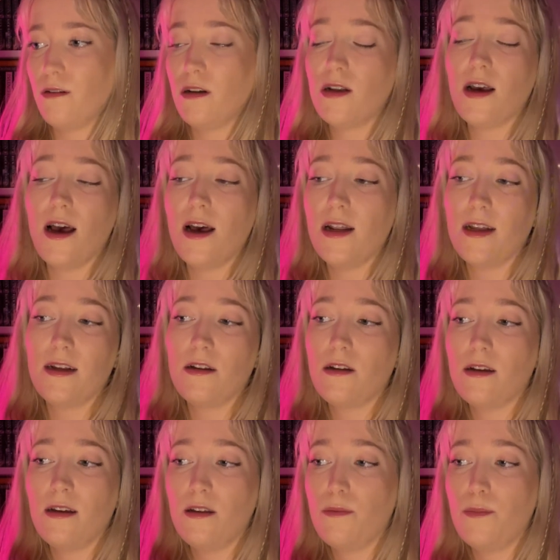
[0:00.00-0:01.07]
returning to
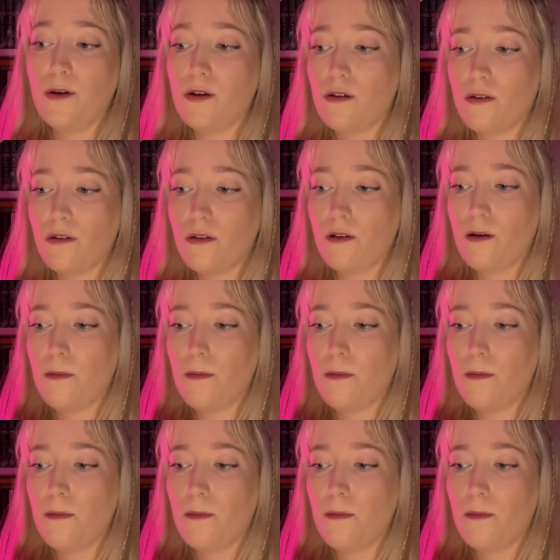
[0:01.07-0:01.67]
his books.